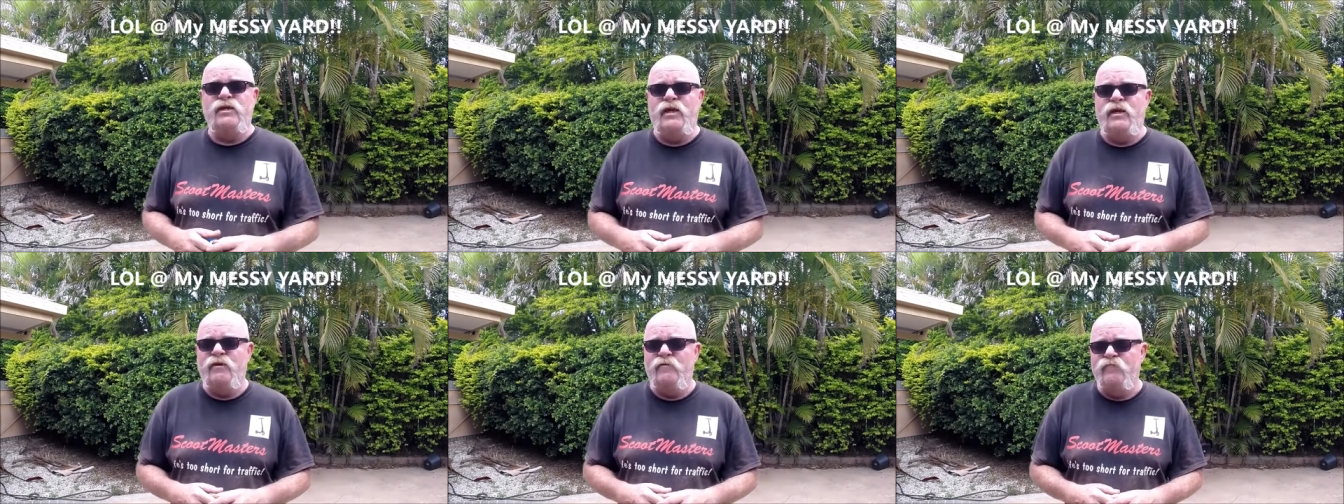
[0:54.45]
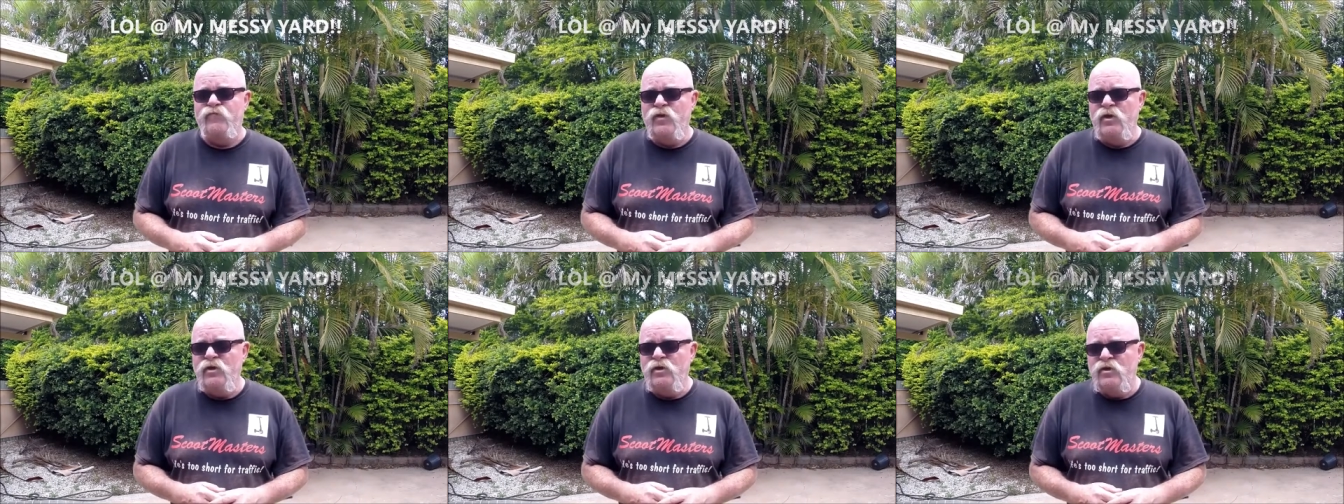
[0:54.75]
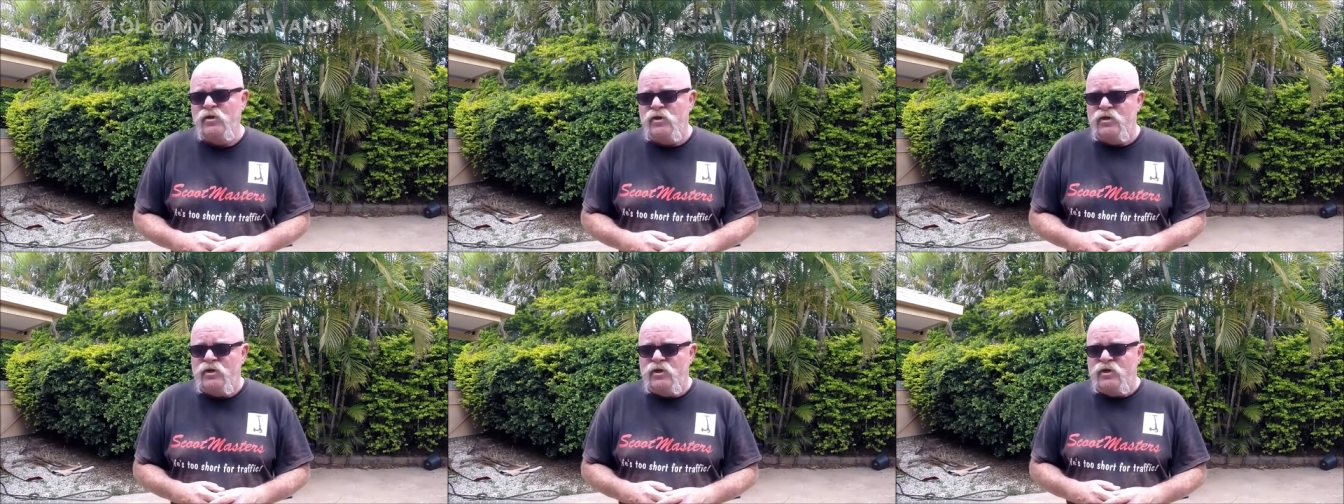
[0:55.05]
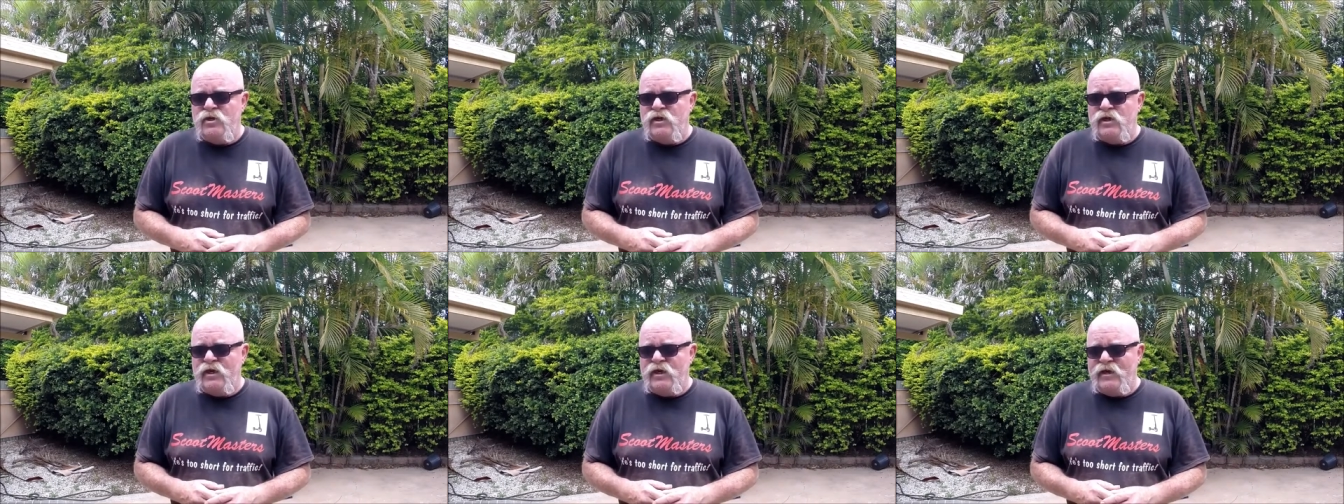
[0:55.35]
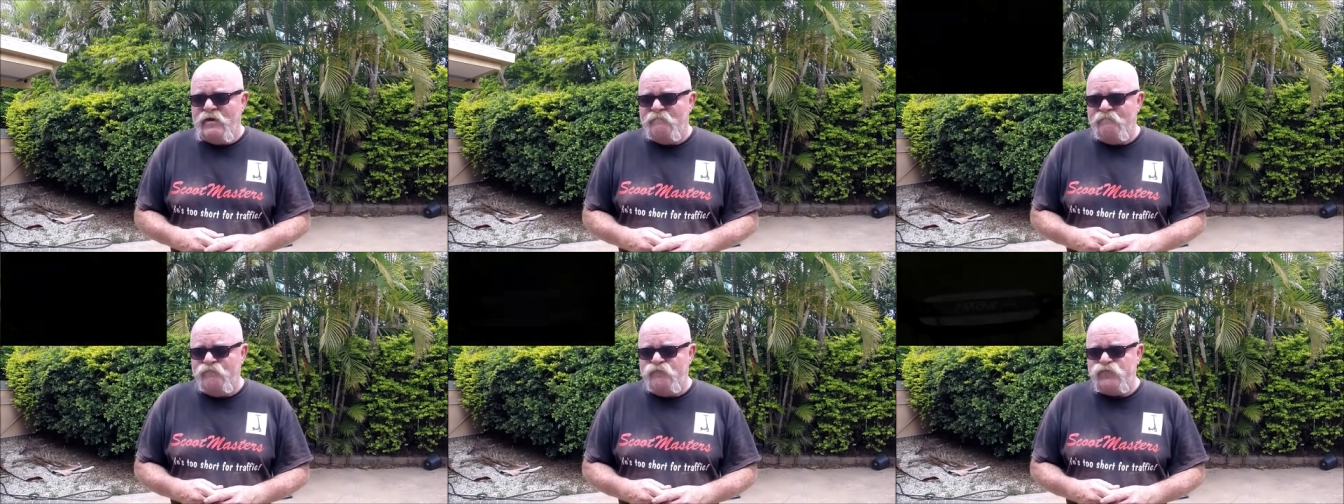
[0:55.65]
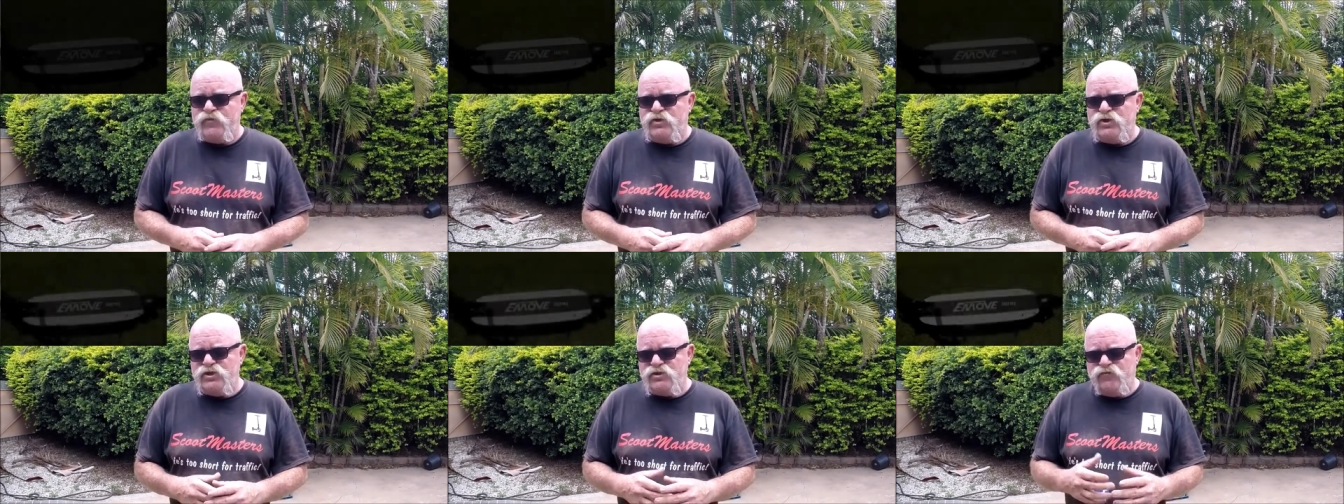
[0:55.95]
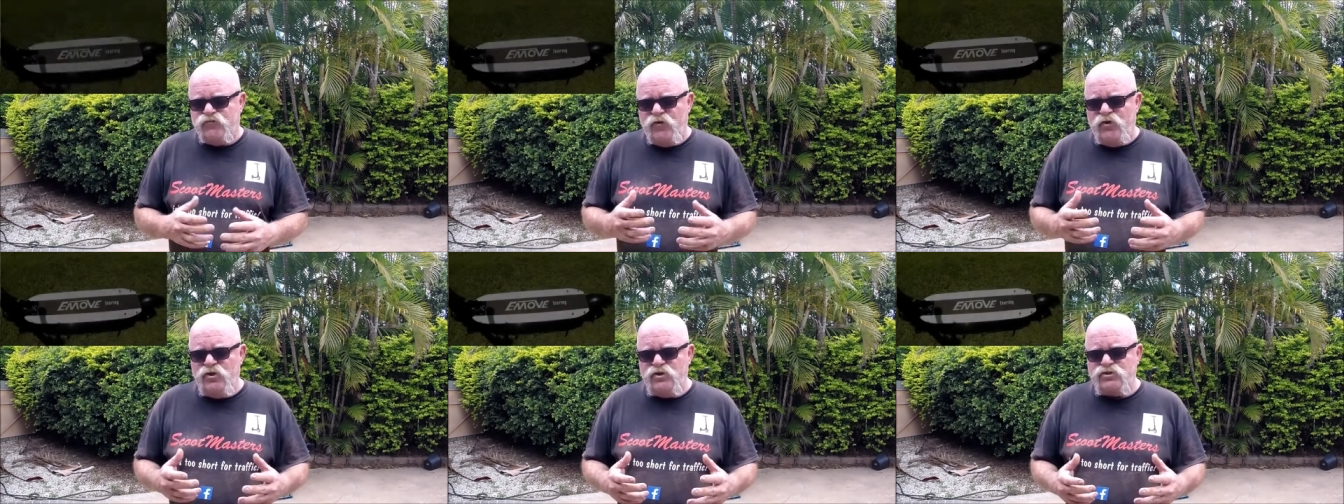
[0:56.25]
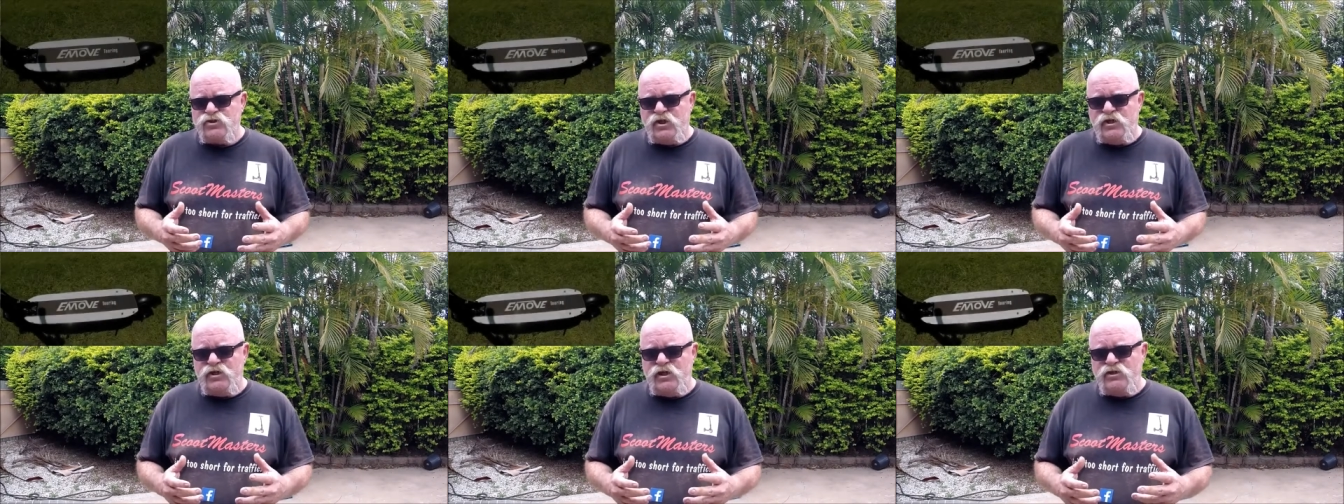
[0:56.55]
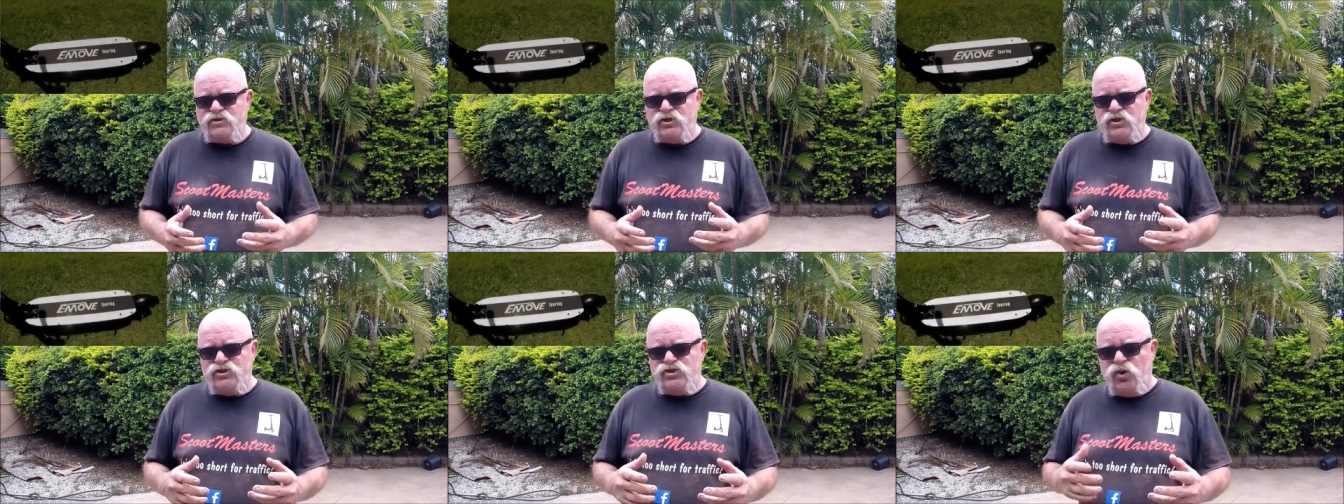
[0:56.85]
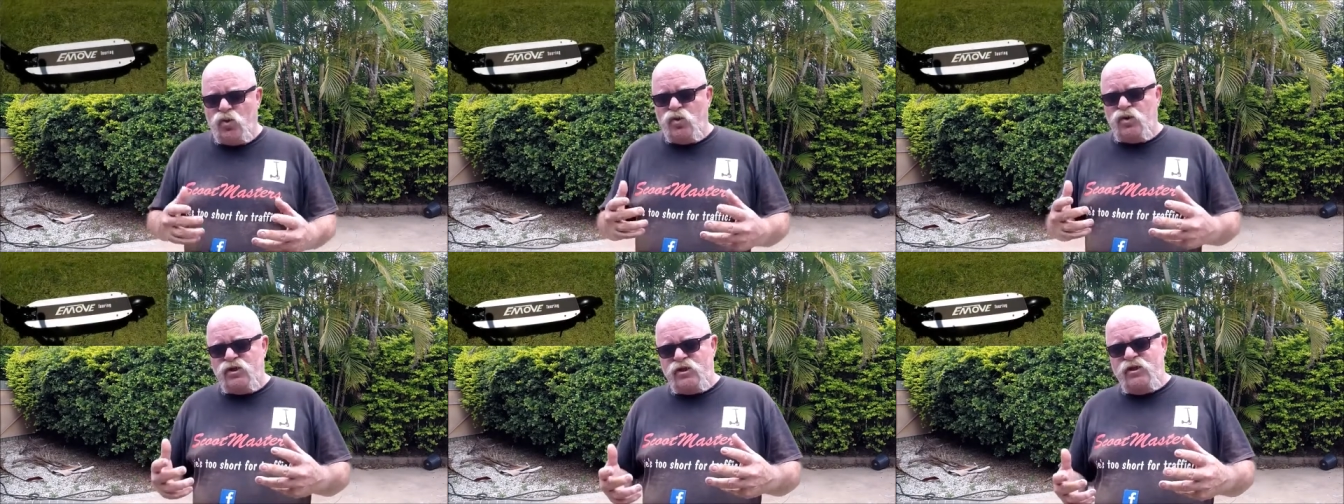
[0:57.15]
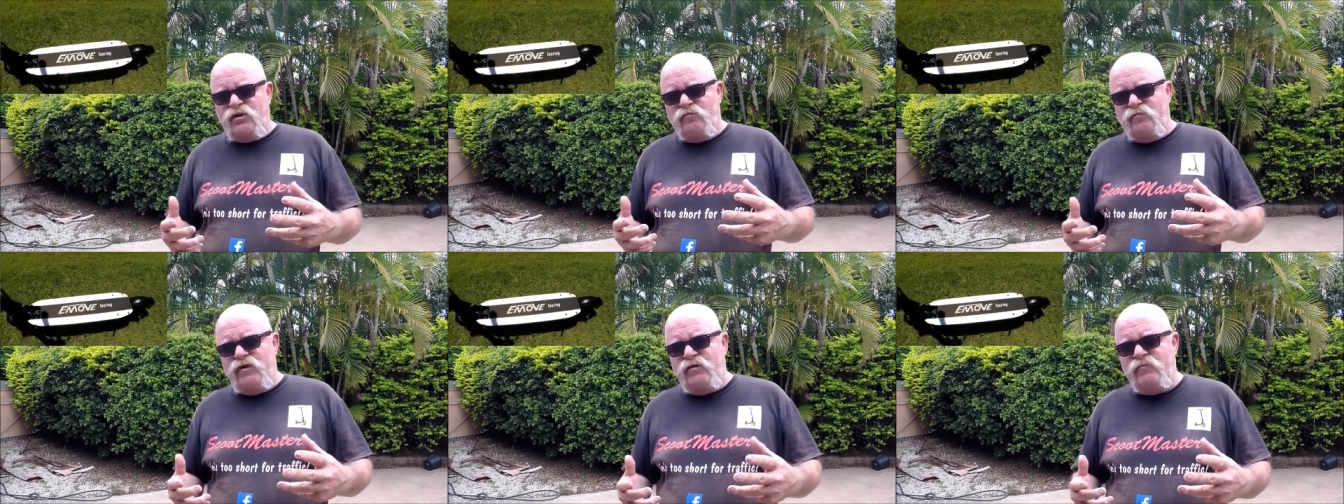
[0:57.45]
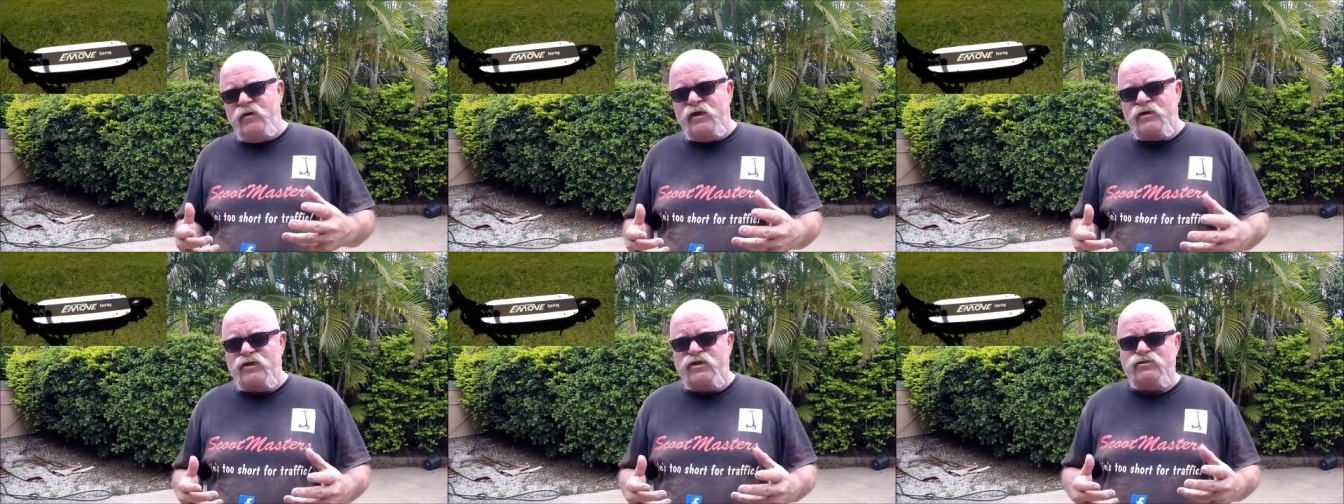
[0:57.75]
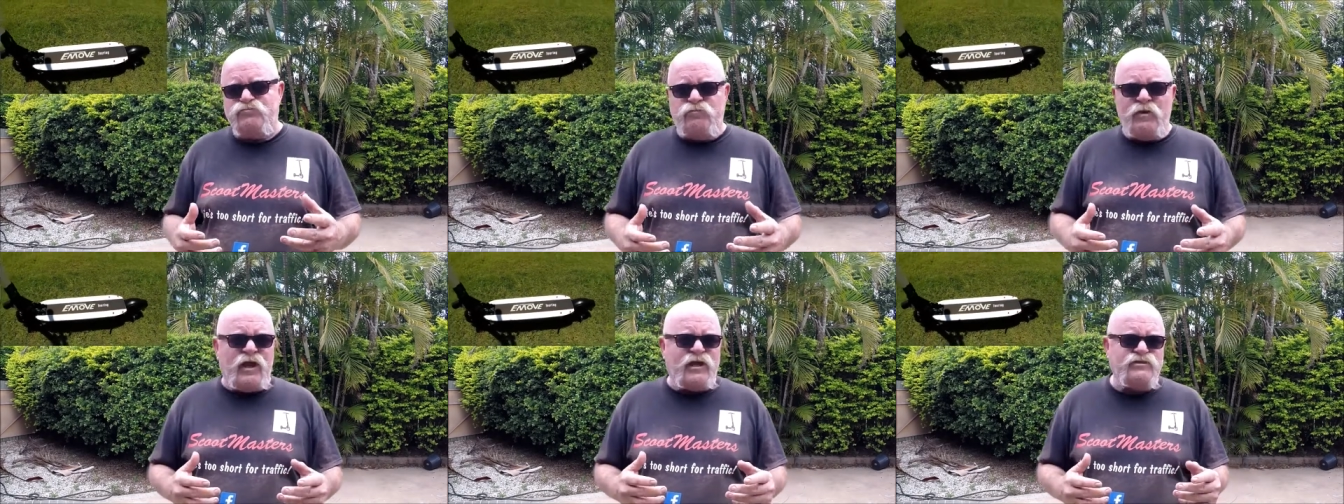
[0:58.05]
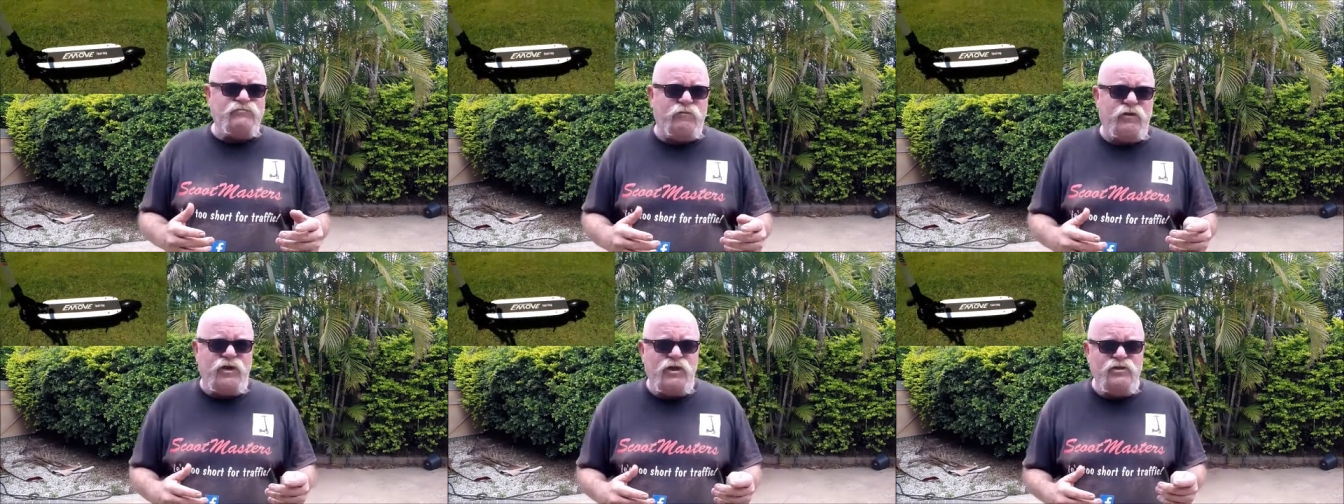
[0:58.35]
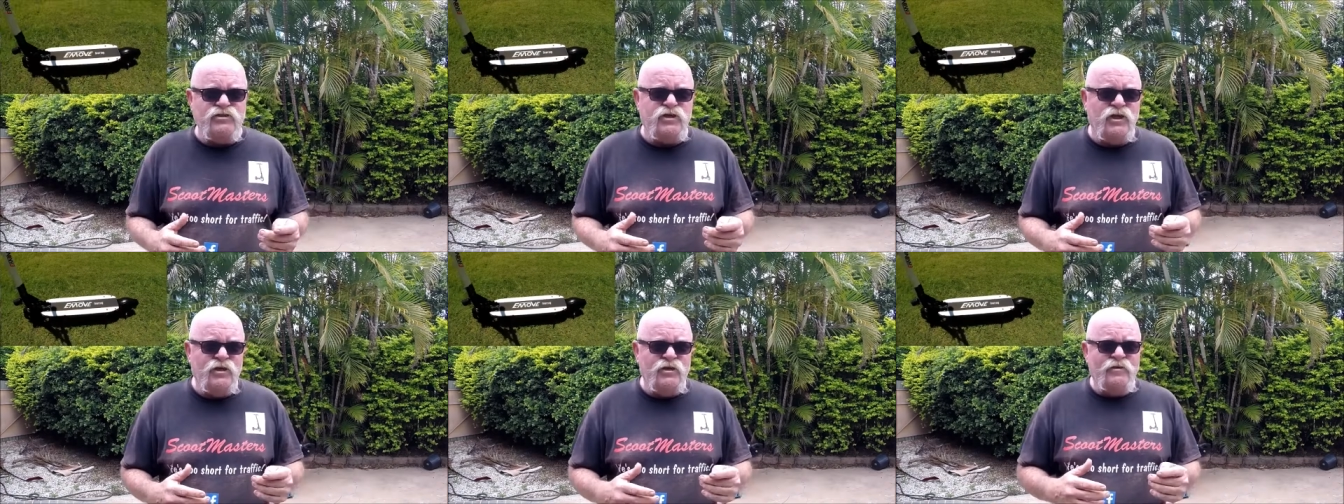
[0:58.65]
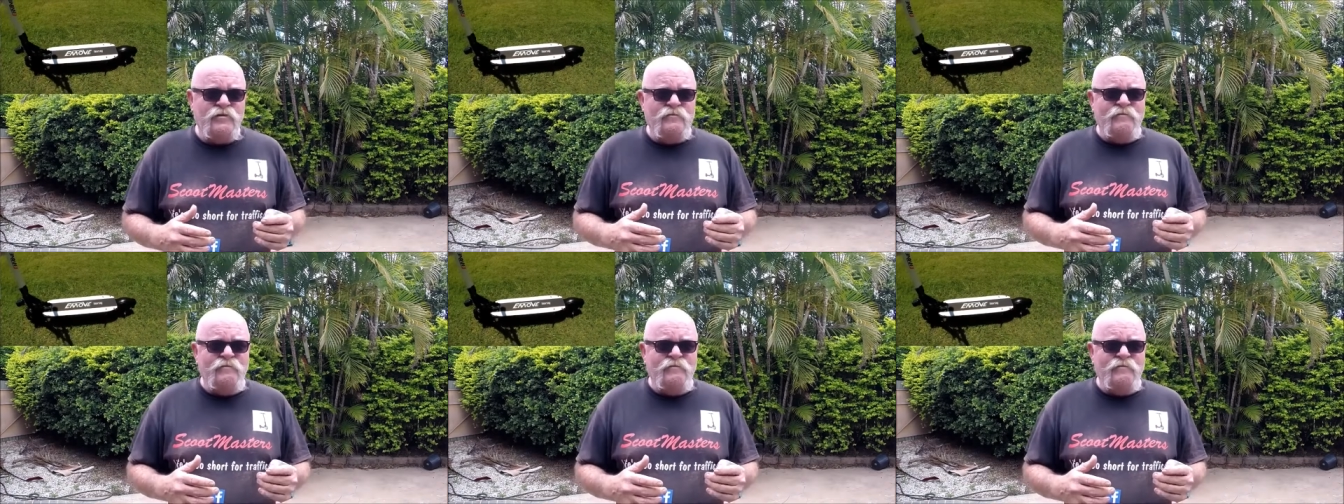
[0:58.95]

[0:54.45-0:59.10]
Now, just firstly, let's just talk a little bit about the specs, because